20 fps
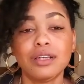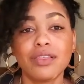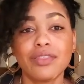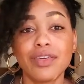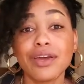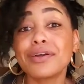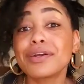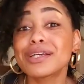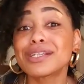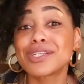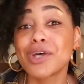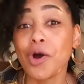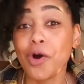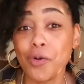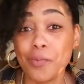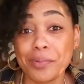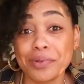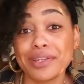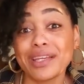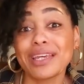there is
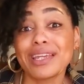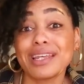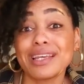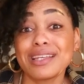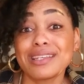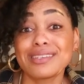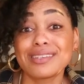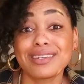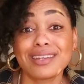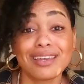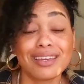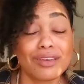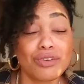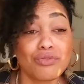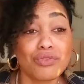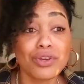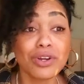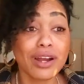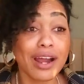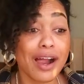hope, ladies. Like,
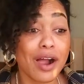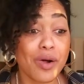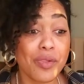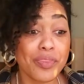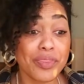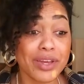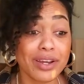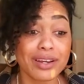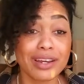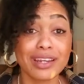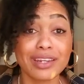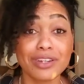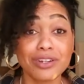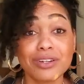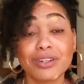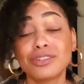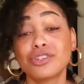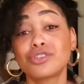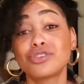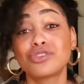if you're out there and
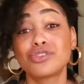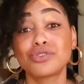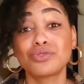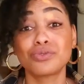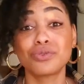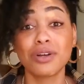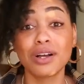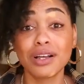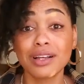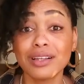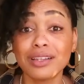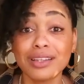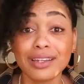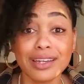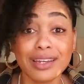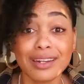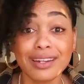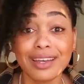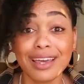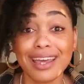you're
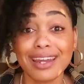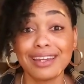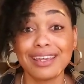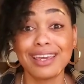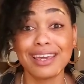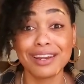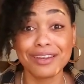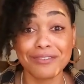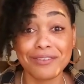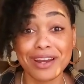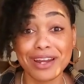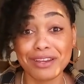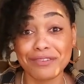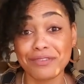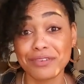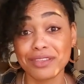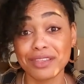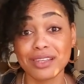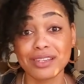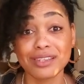struggling and getting ready
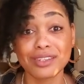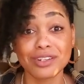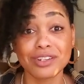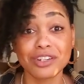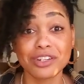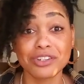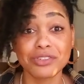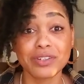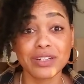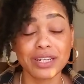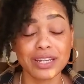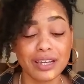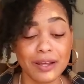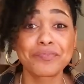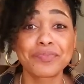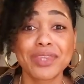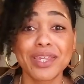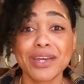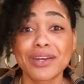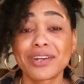for this surgery,
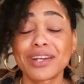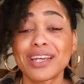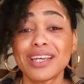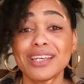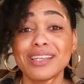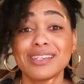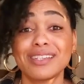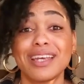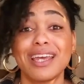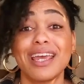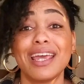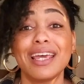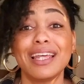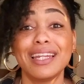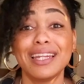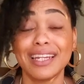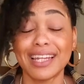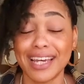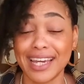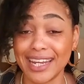there is a
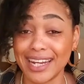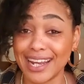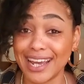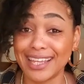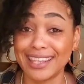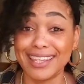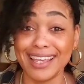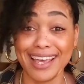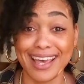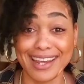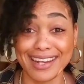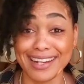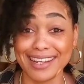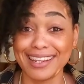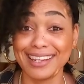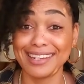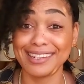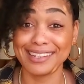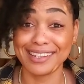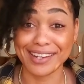light at the end of
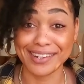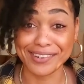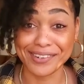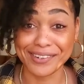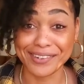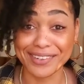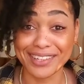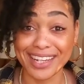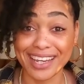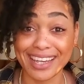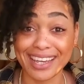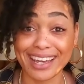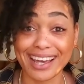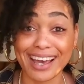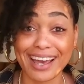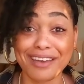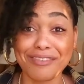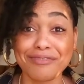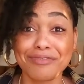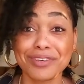the tunnel. Like,
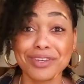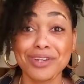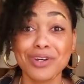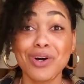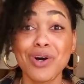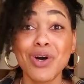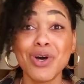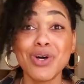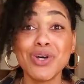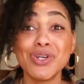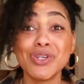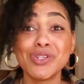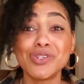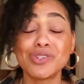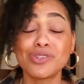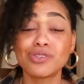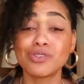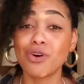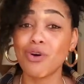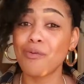I feel
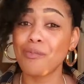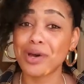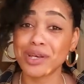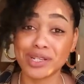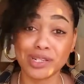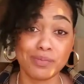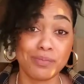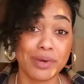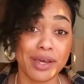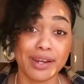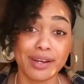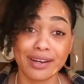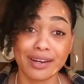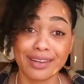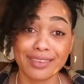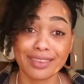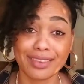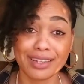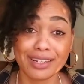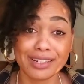so much
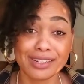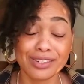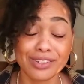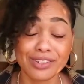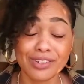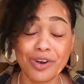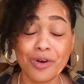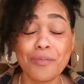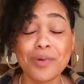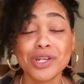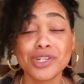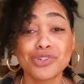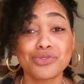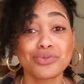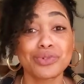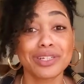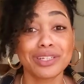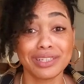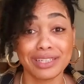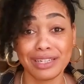better. There's so much
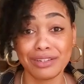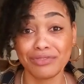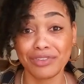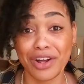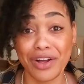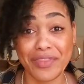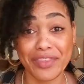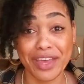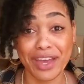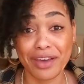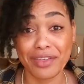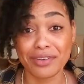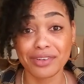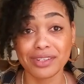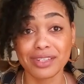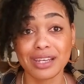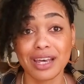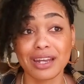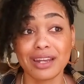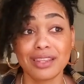relief on the other
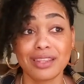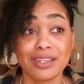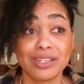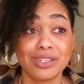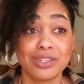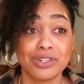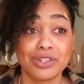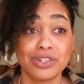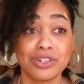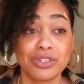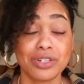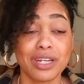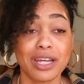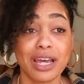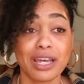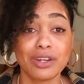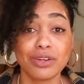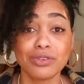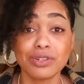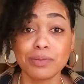side of the surgery.
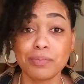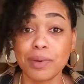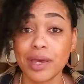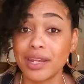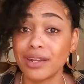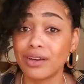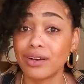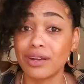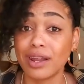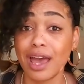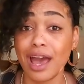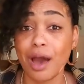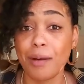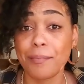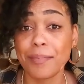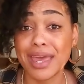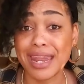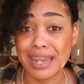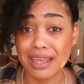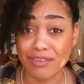I know, depending on how
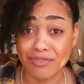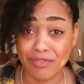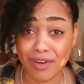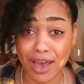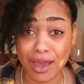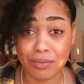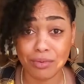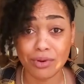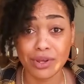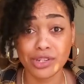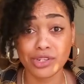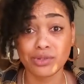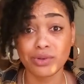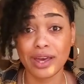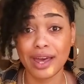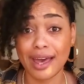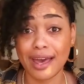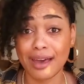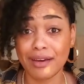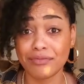many fibroids you
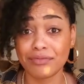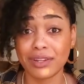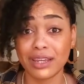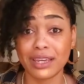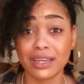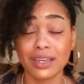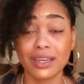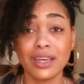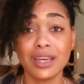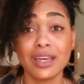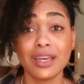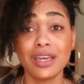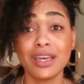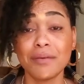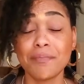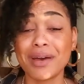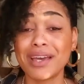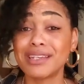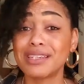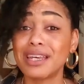have, like, it
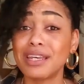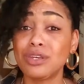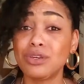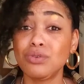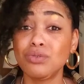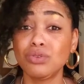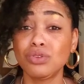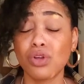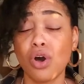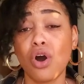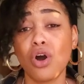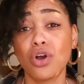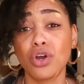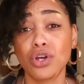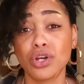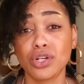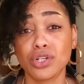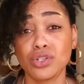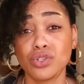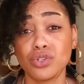might take you
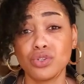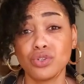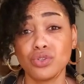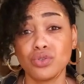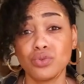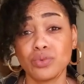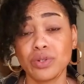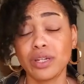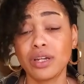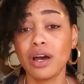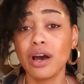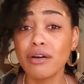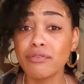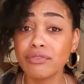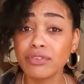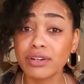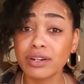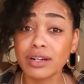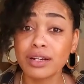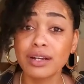longer to
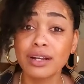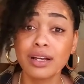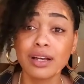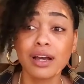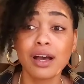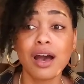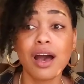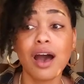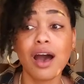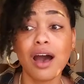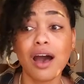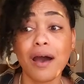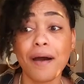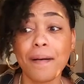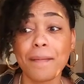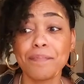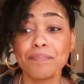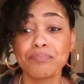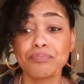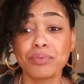recover,
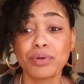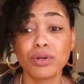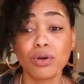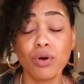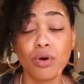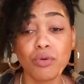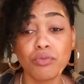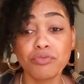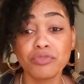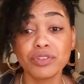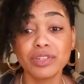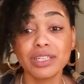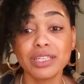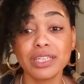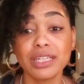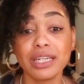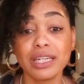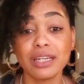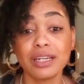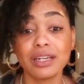um, but
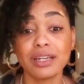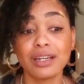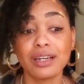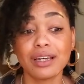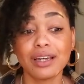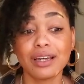hopefully,